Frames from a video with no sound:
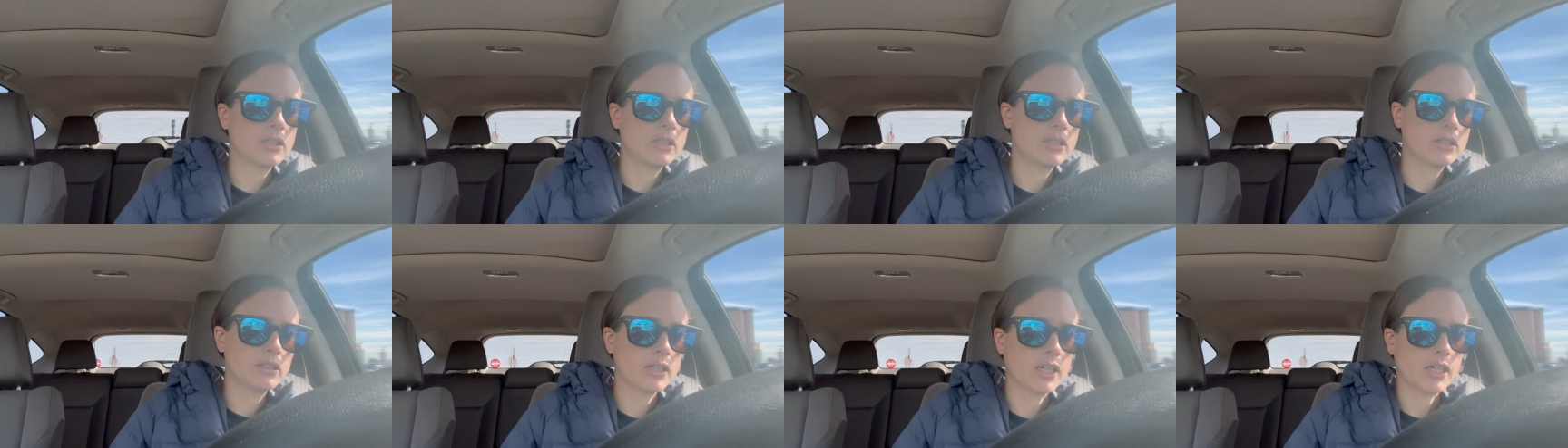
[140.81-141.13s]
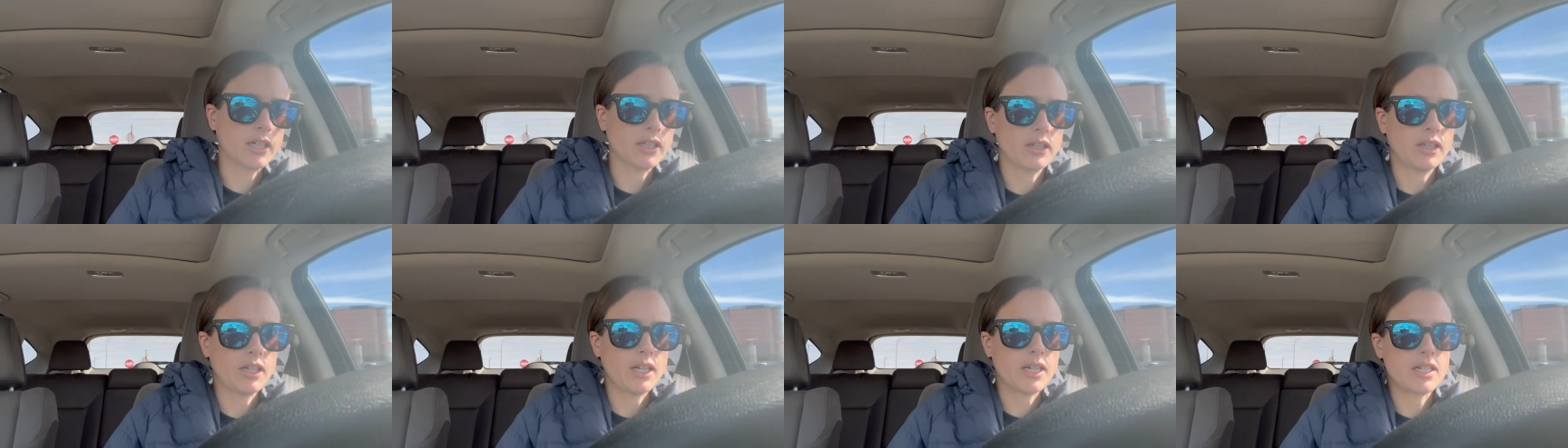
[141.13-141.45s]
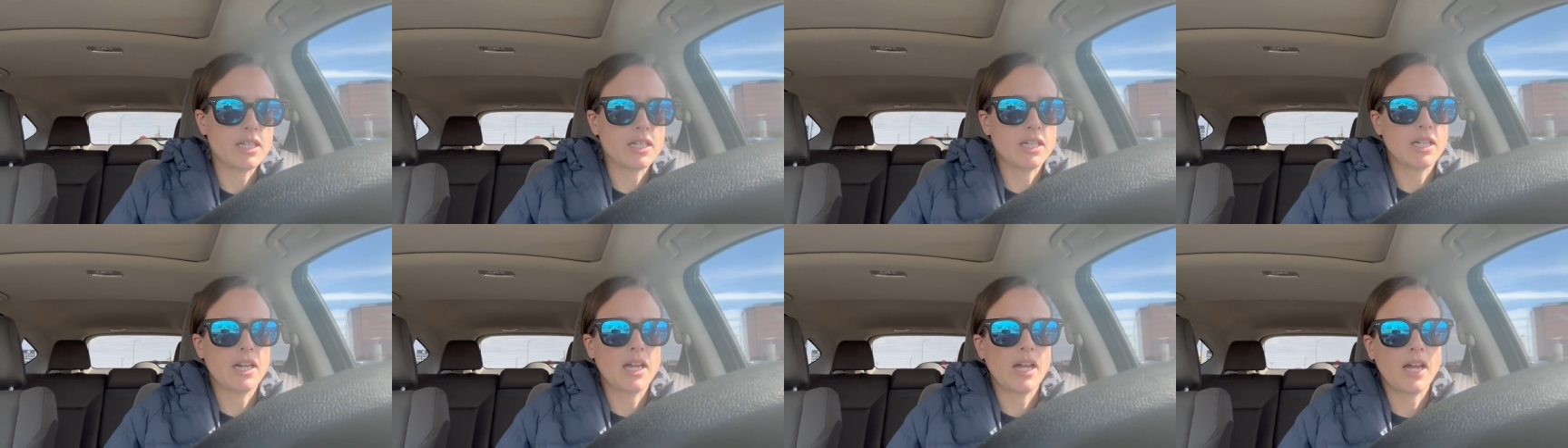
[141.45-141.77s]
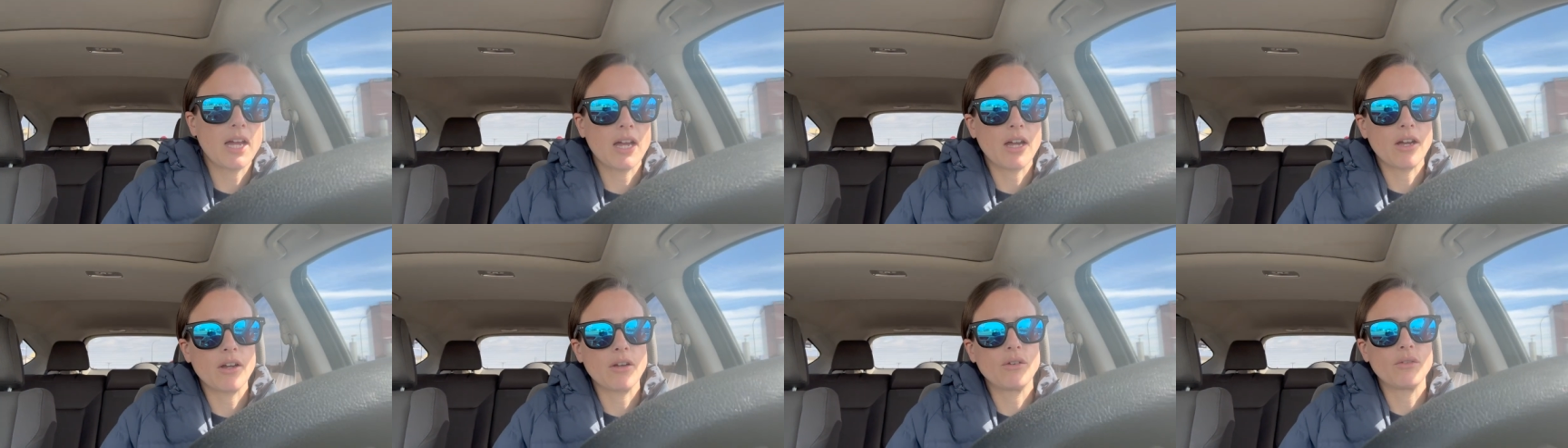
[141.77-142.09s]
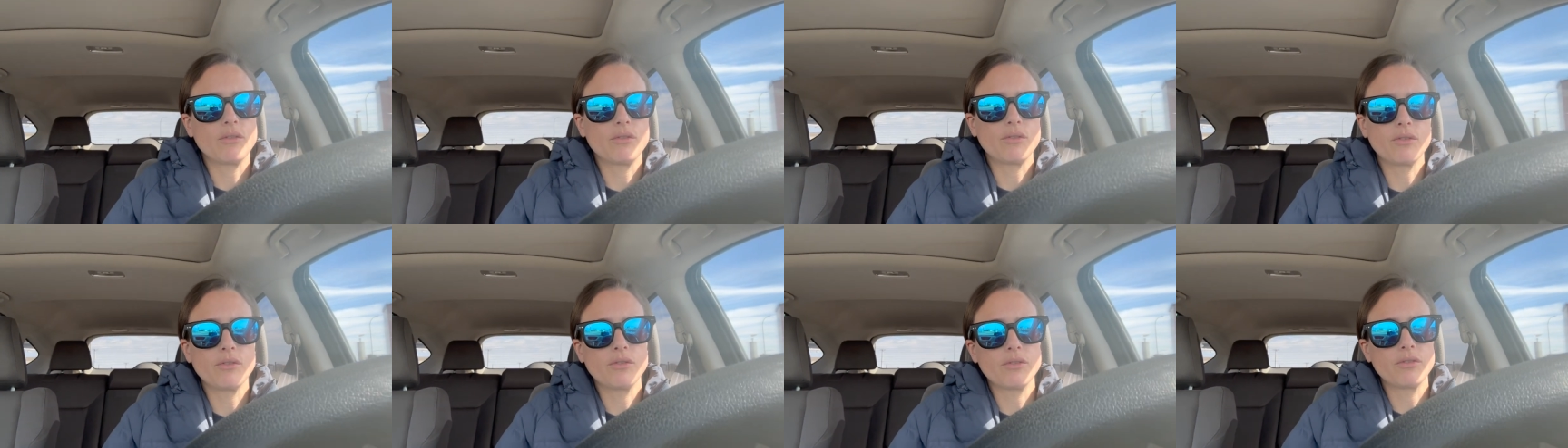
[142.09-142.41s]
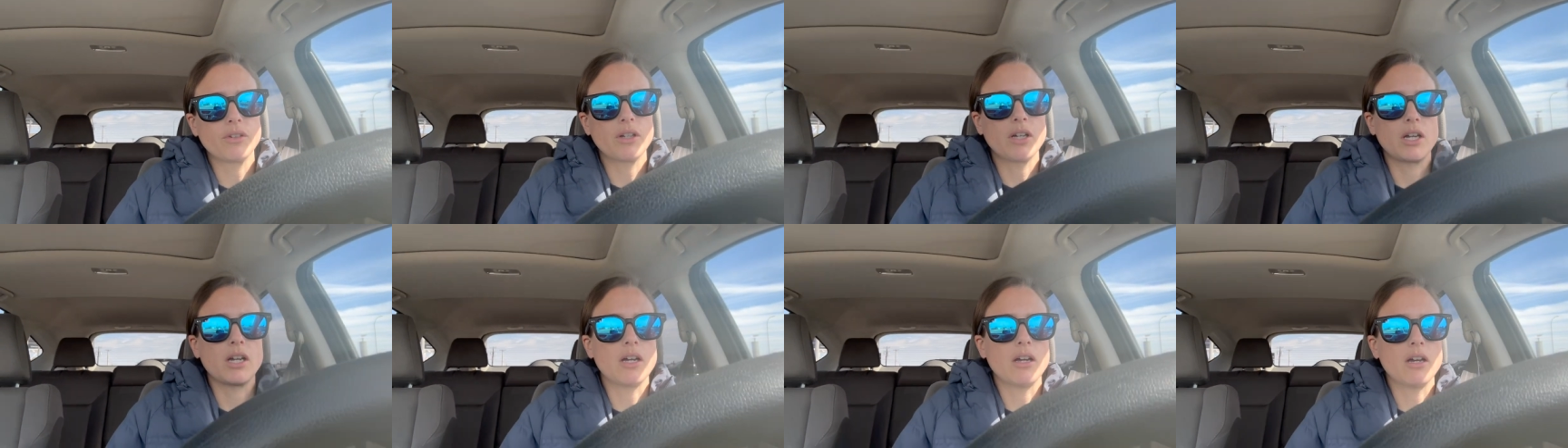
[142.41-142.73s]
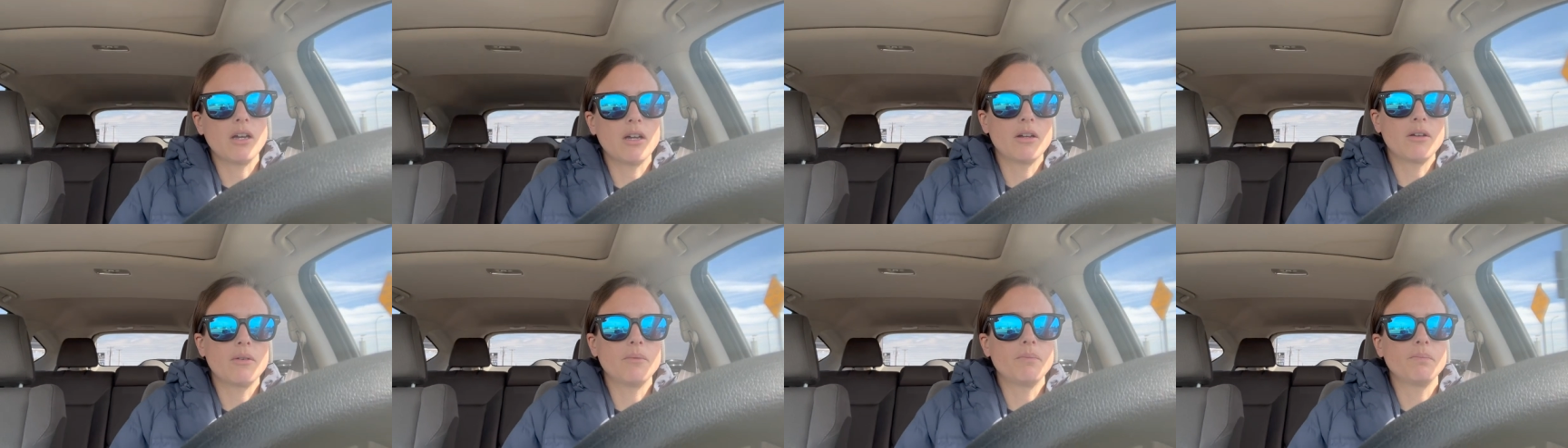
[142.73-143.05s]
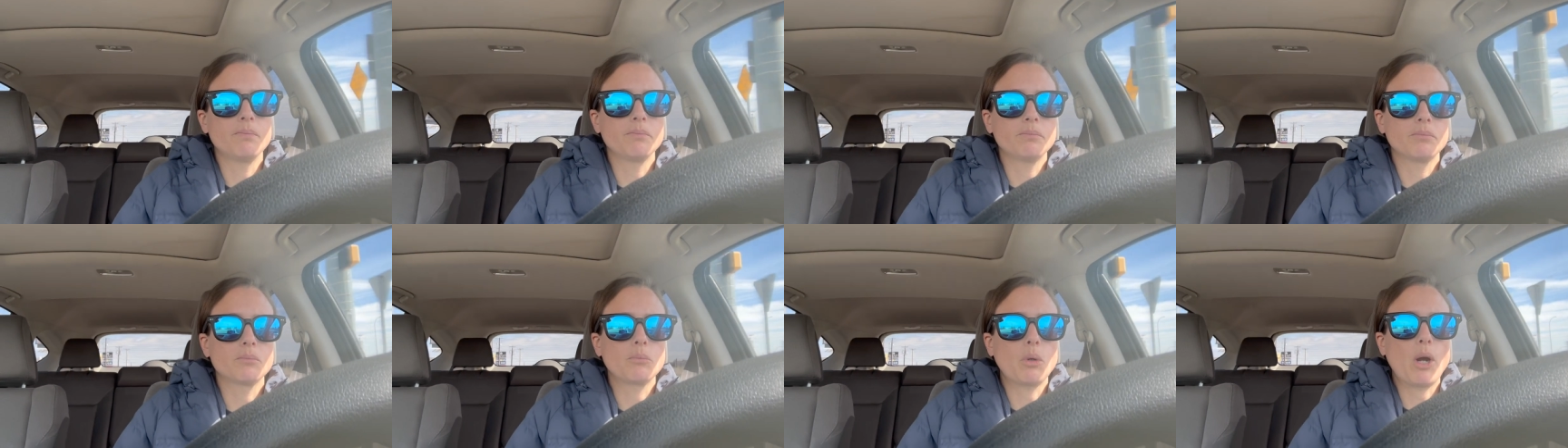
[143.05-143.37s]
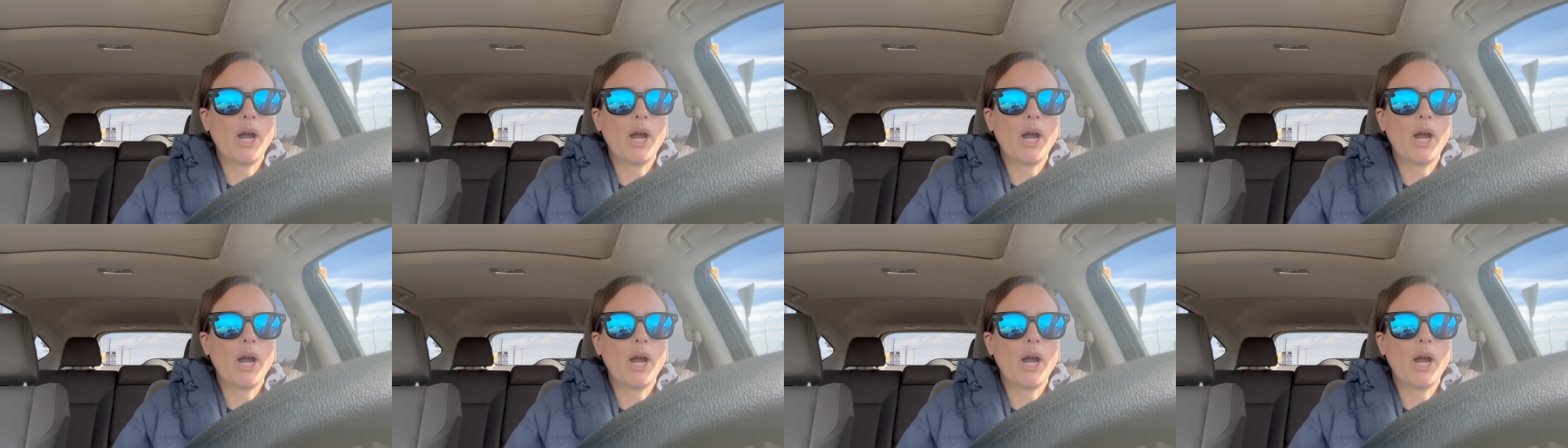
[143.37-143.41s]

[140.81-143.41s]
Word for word: luckily I didn't have um,